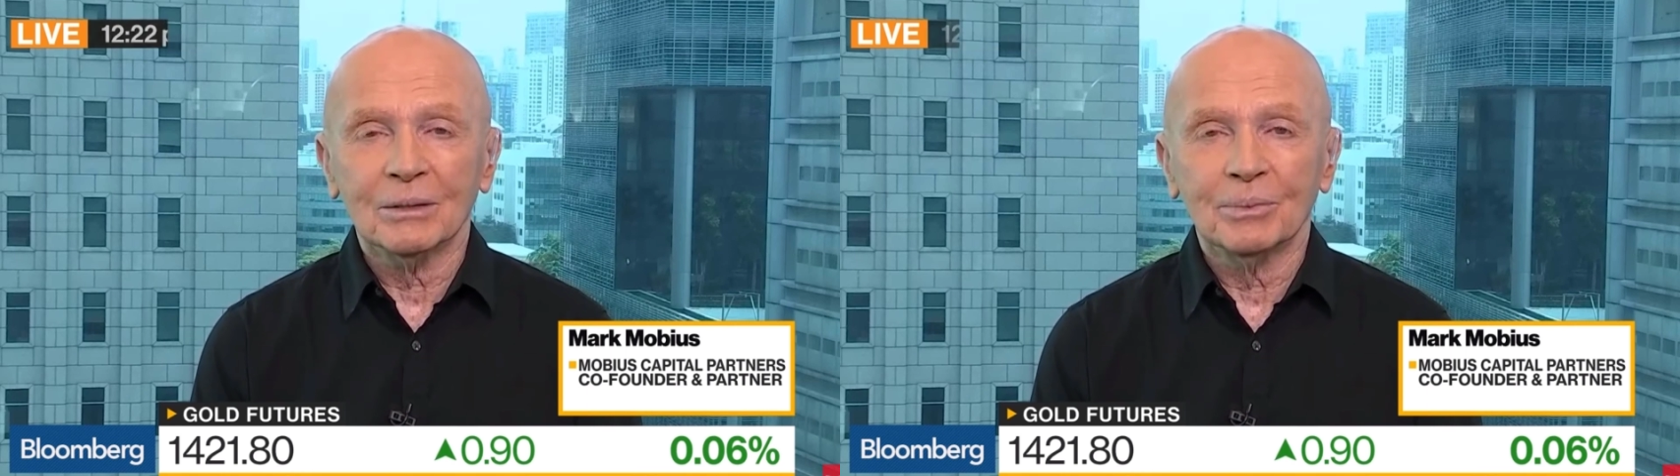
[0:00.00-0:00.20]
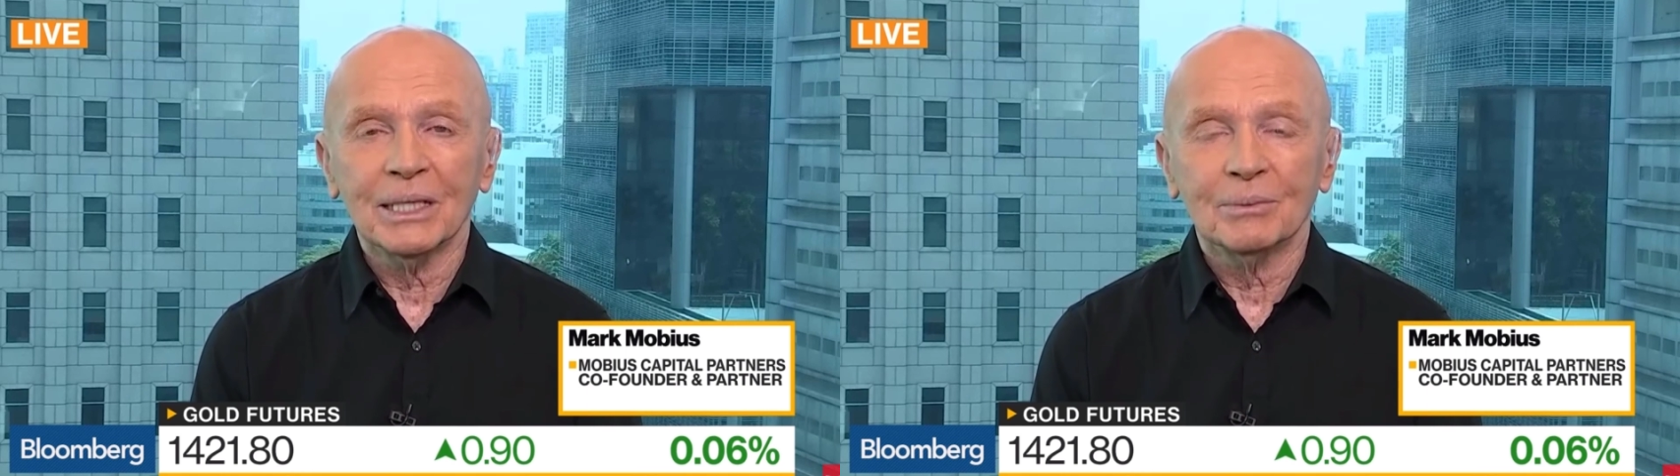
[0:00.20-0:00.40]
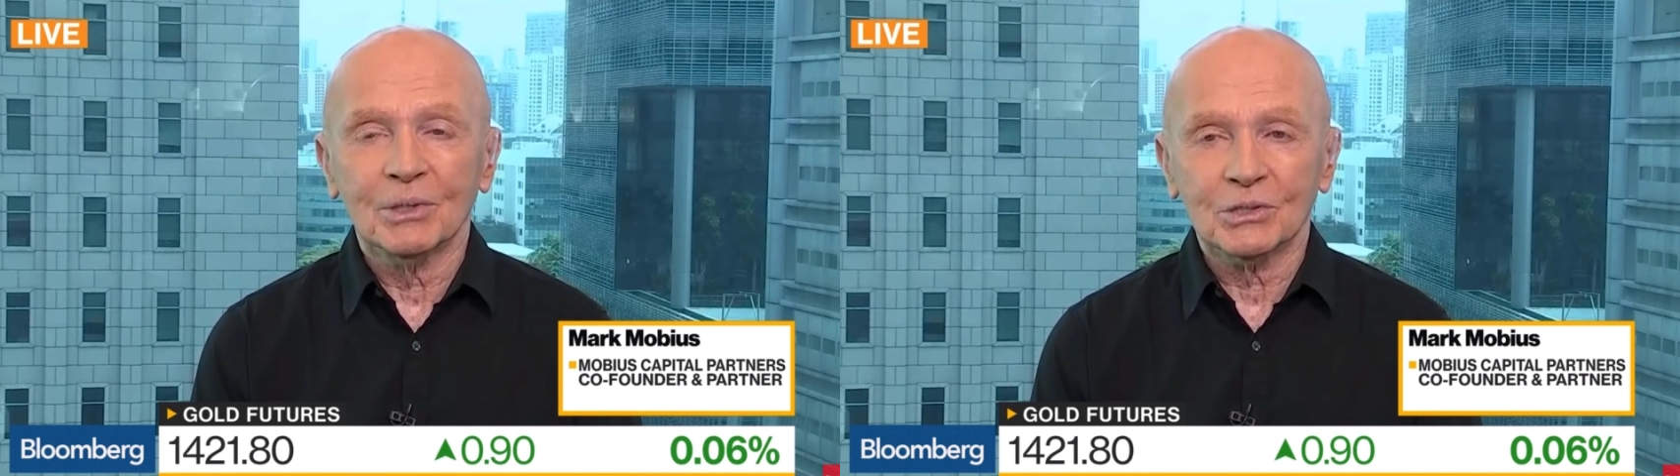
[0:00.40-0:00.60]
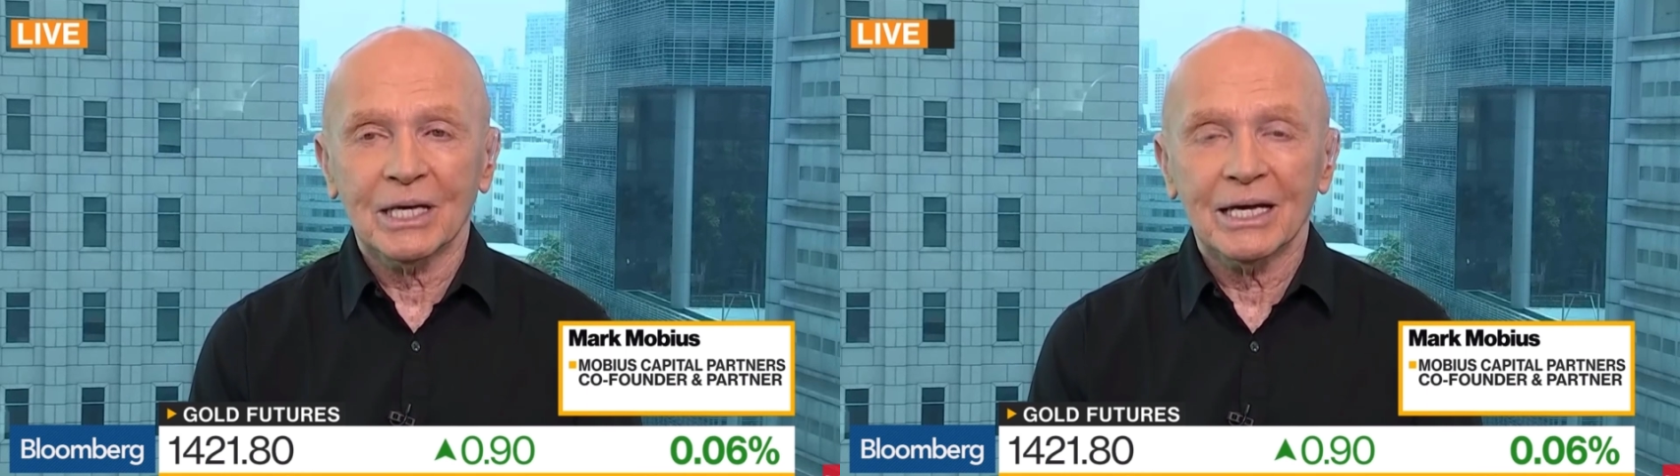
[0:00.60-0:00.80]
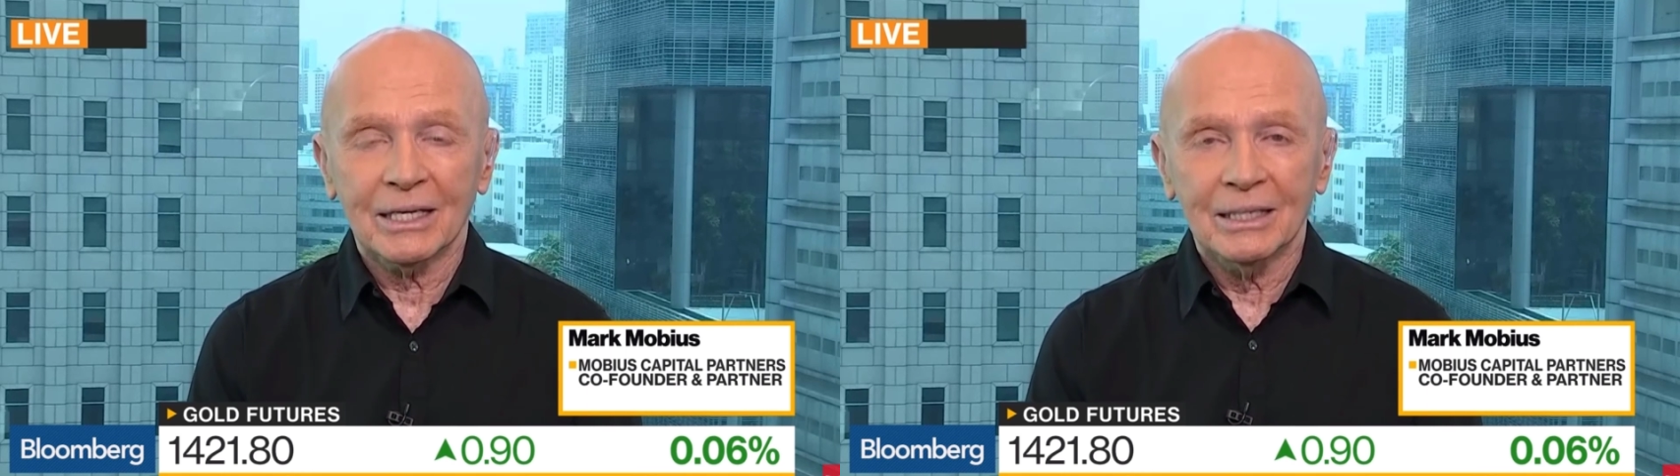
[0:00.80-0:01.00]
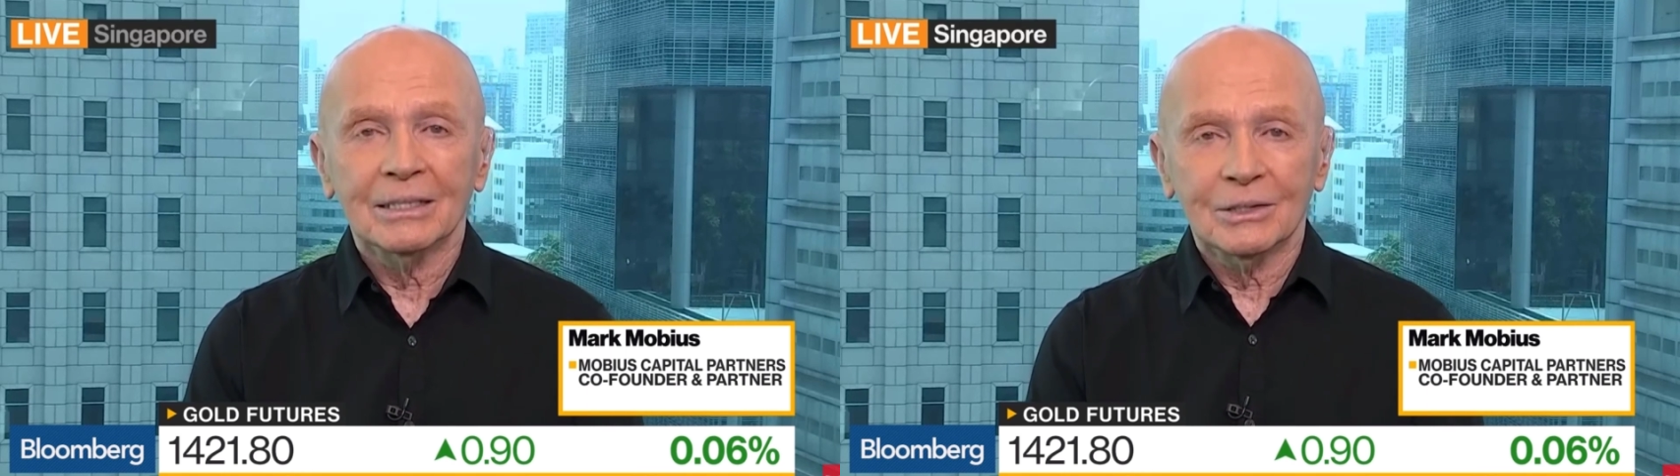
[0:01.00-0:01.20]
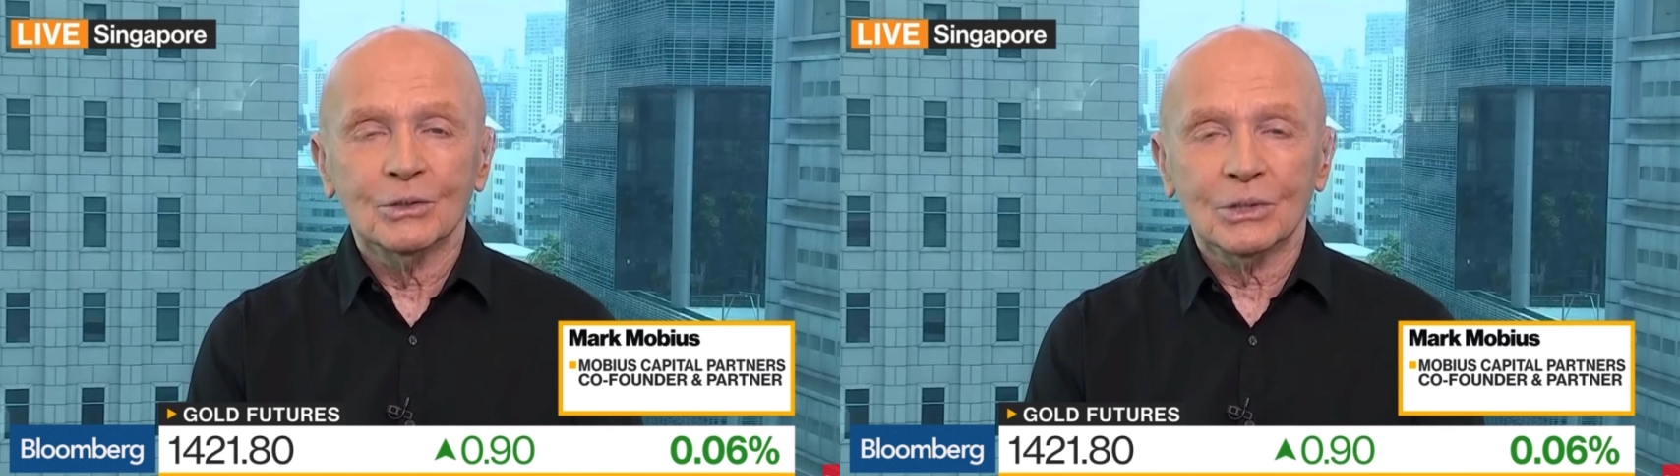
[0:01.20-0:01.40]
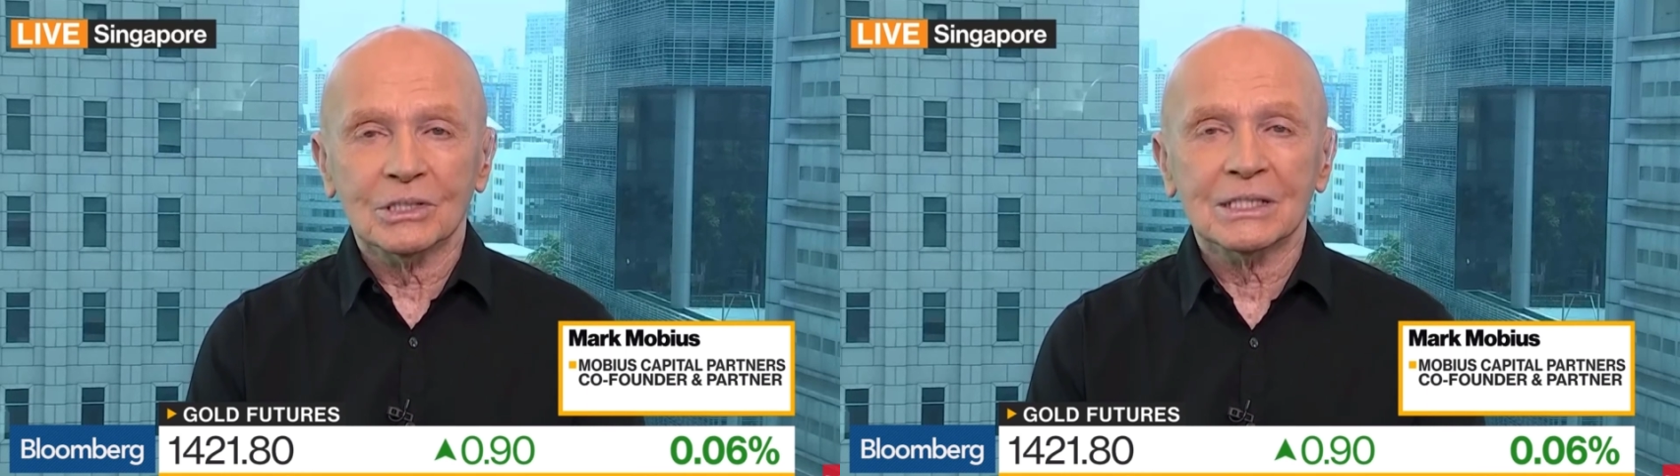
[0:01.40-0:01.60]
be because there you
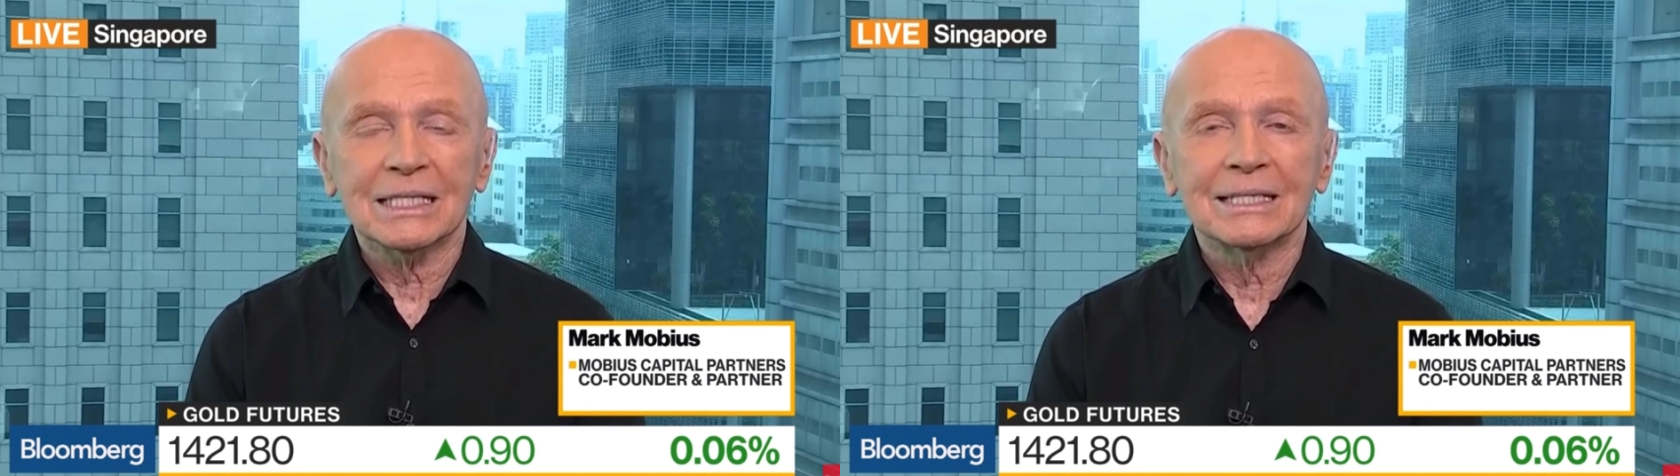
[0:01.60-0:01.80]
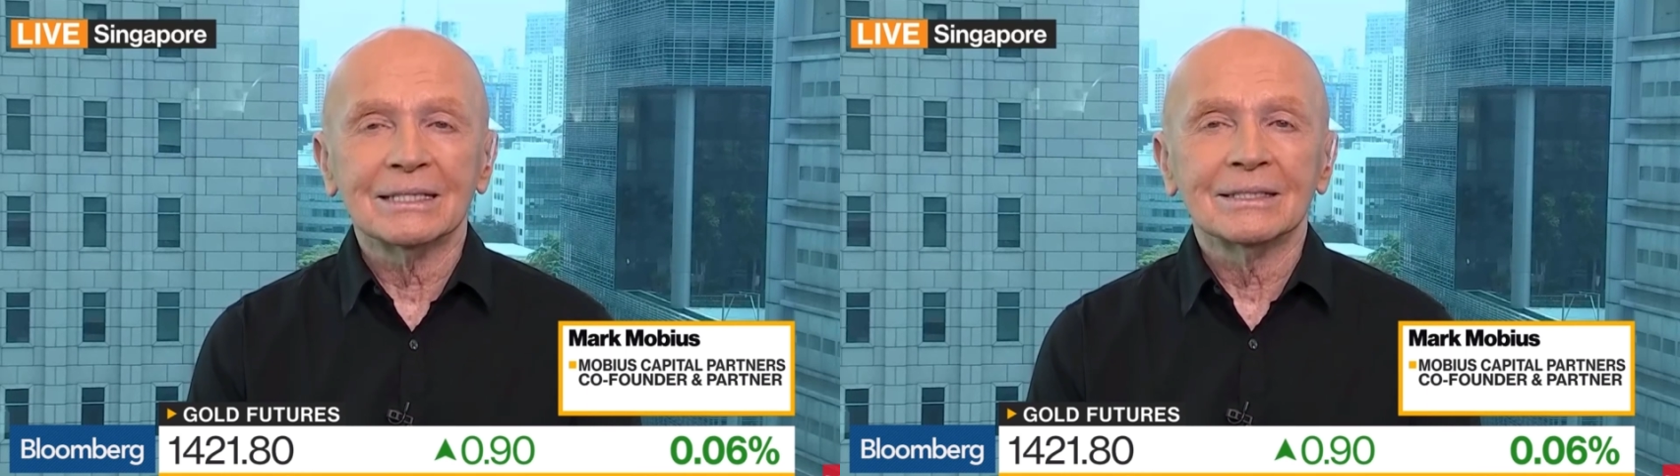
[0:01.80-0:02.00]
can see